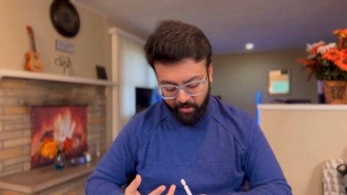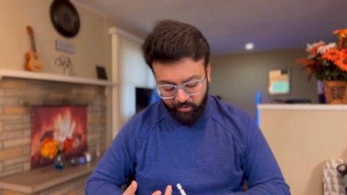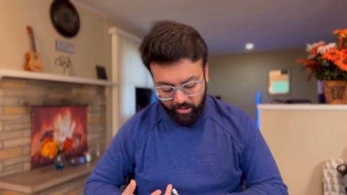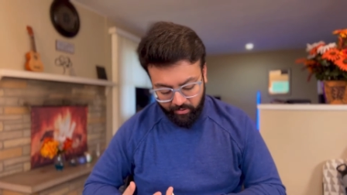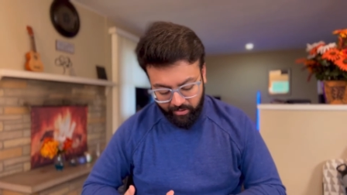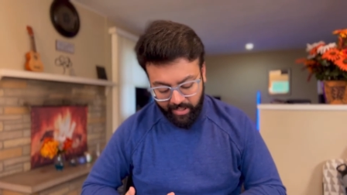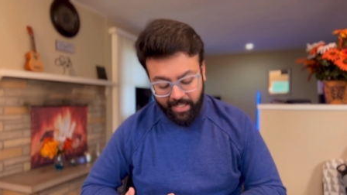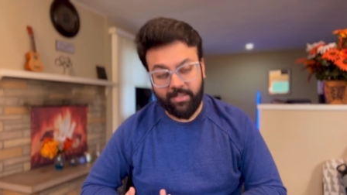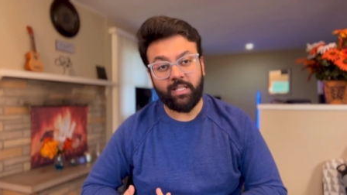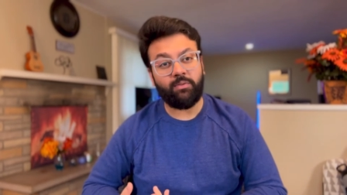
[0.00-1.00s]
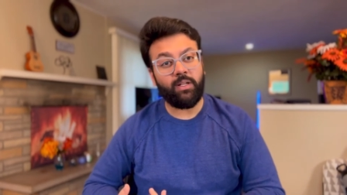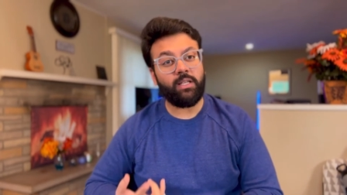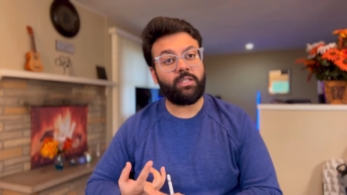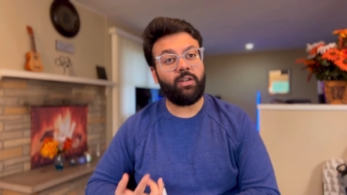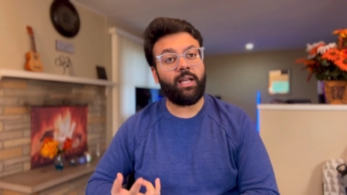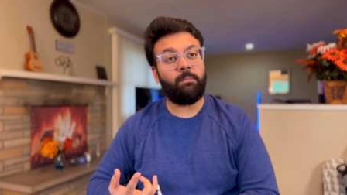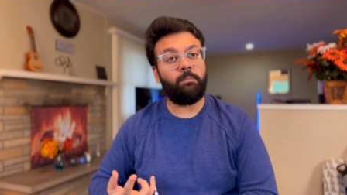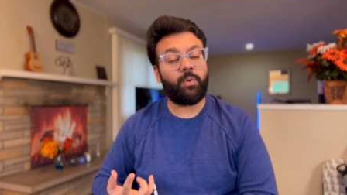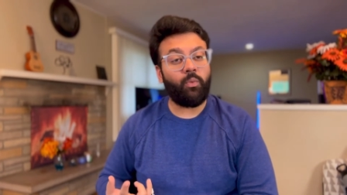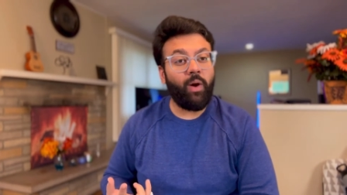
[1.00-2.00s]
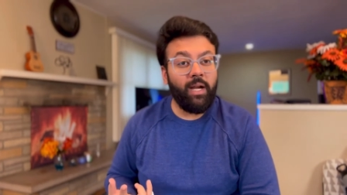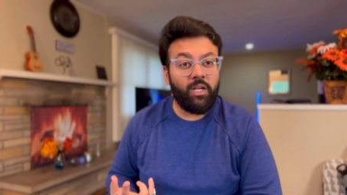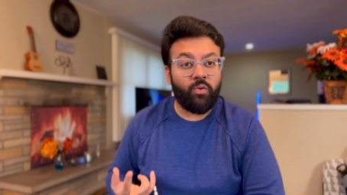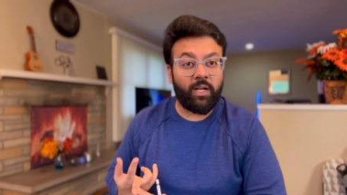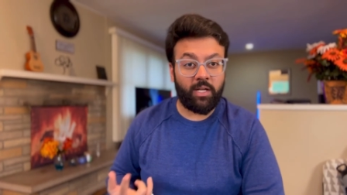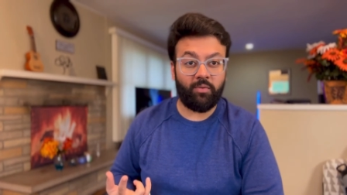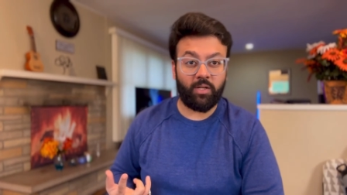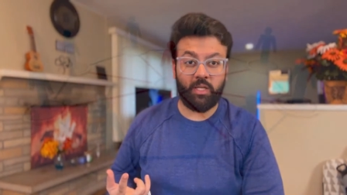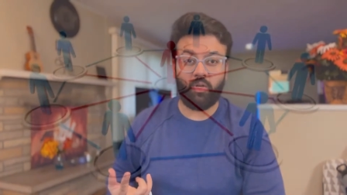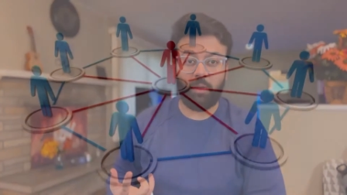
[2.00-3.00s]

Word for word: The other thing is it's gonna provide you networking